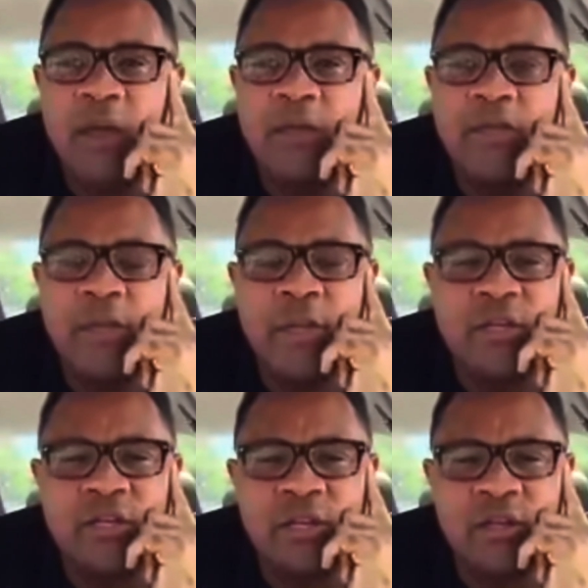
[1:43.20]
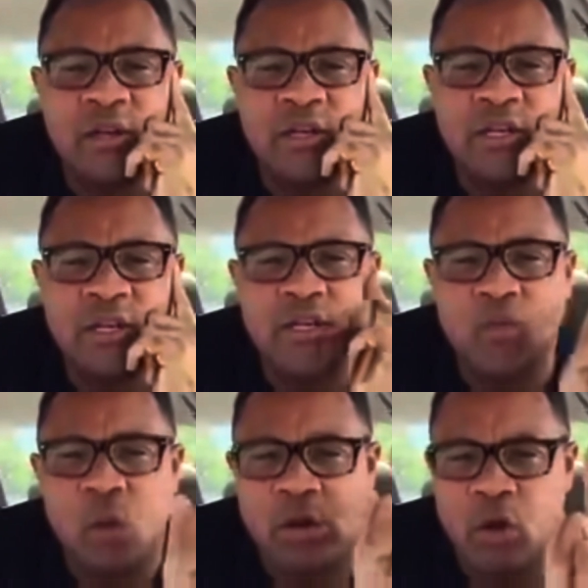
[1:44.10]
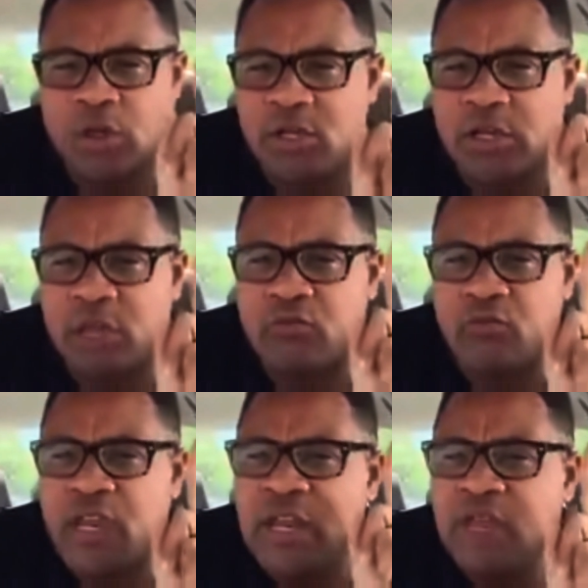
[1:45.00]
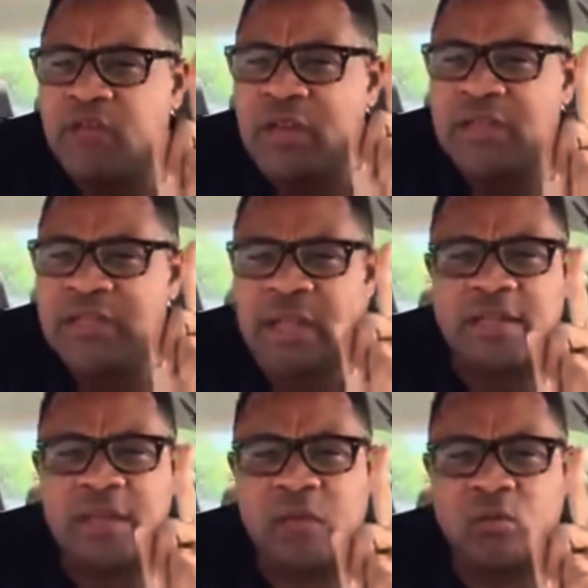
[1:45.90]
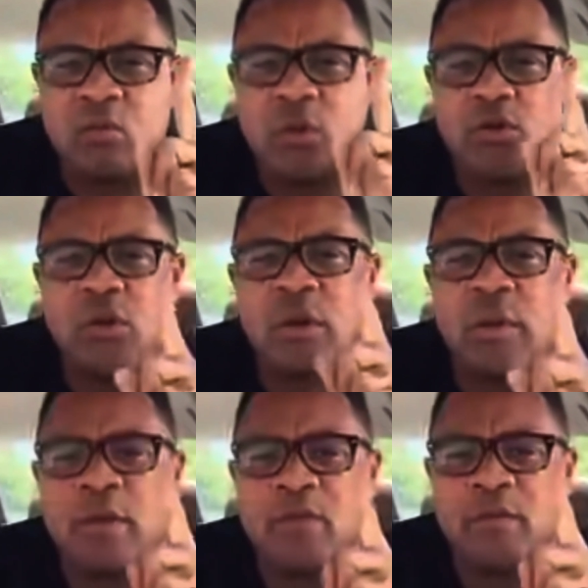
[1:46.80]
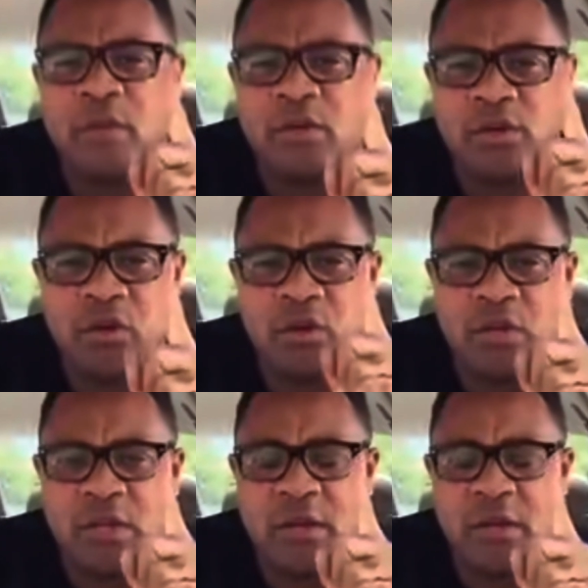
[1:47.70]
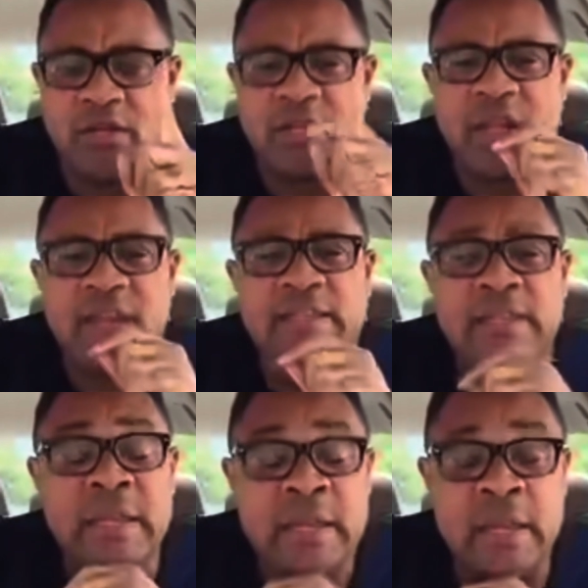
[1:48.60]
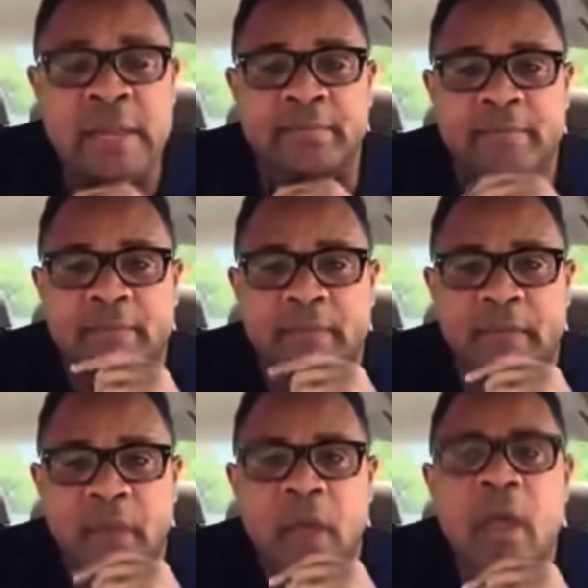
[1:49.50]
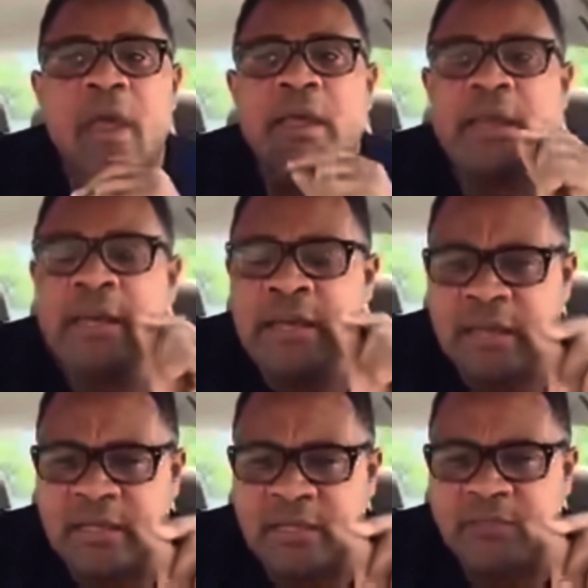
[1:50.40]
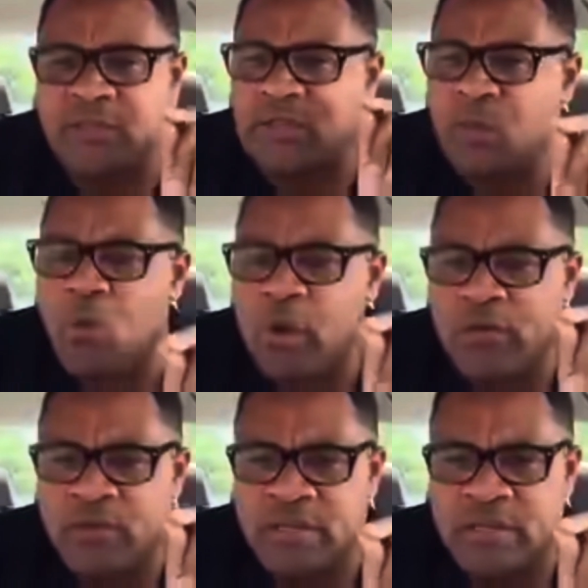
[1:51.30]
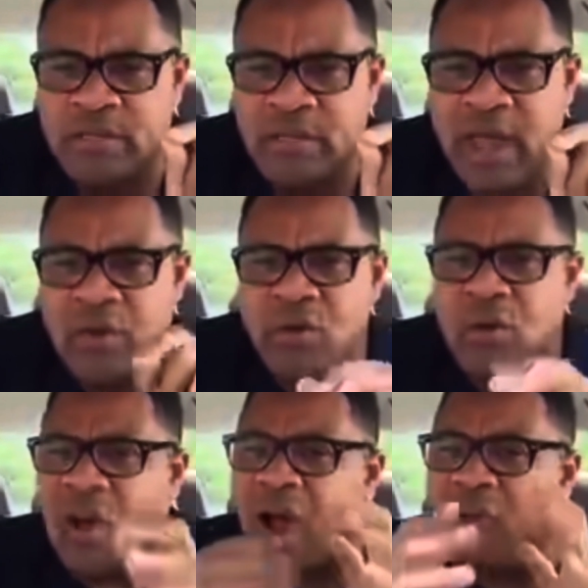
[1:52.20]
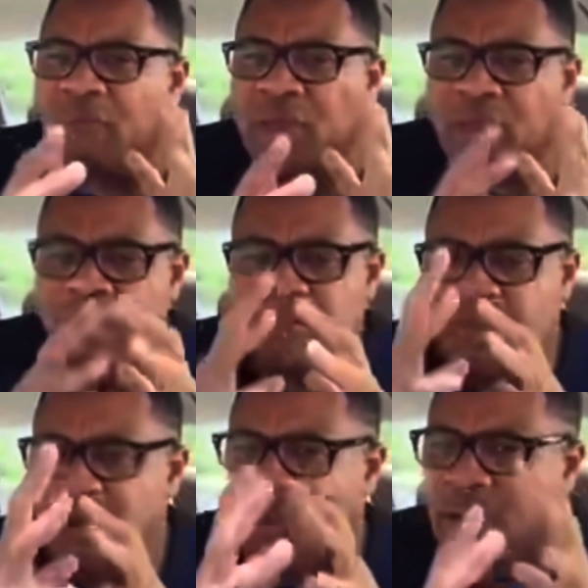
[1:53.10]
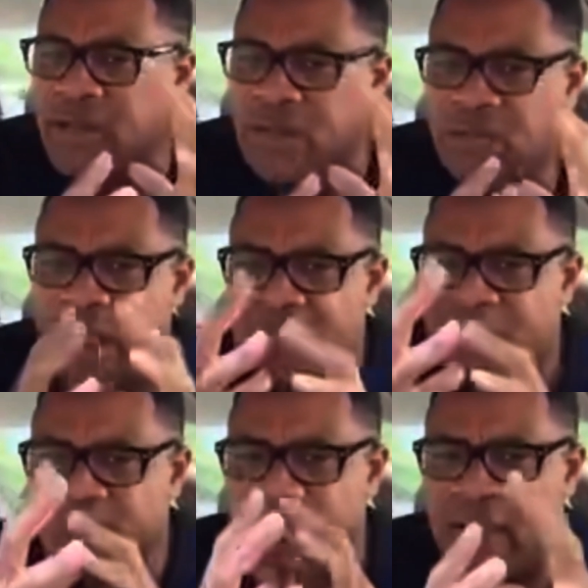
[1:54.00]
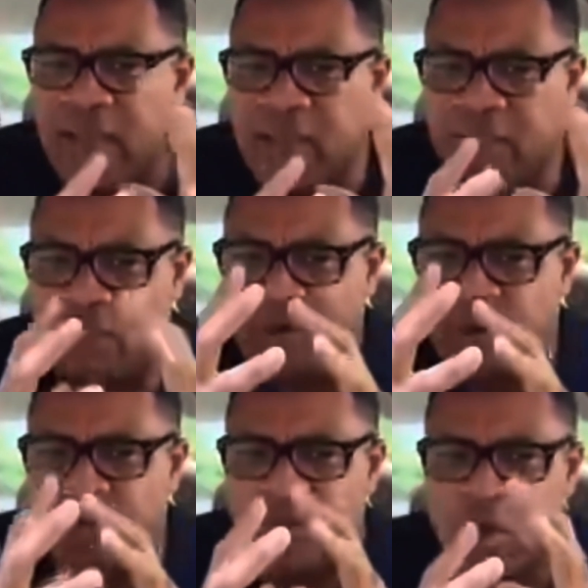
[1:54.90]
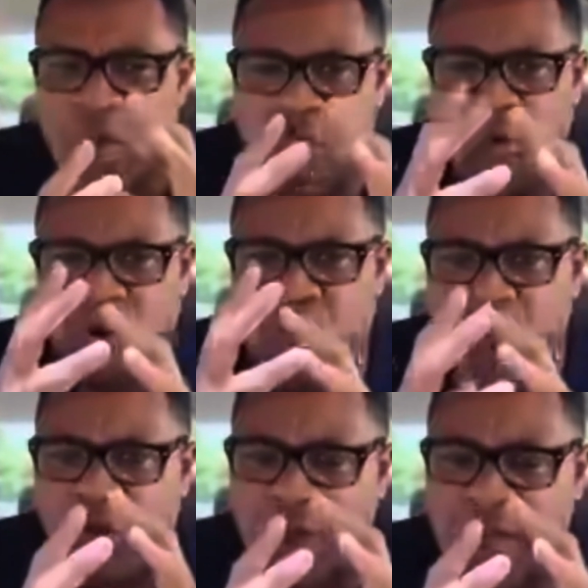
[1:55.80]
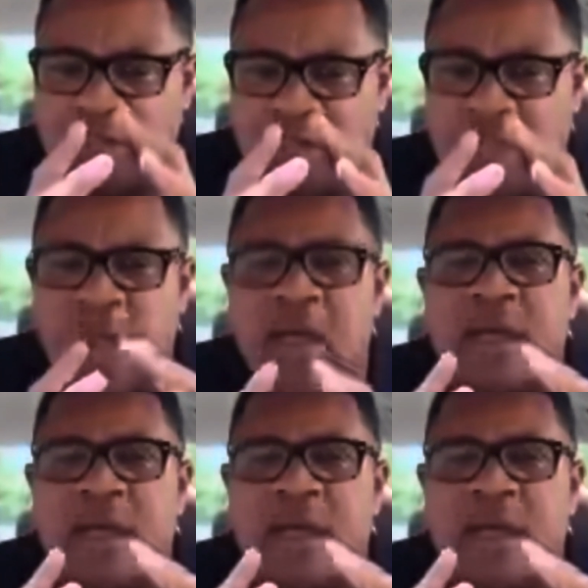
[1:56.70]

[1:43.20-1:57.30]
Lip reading: In information technology, there is one country that really, really stands out when you talk about information technology, and it's India. Indians, for some weird reason, I don't know how they got into that thing in the cultural context.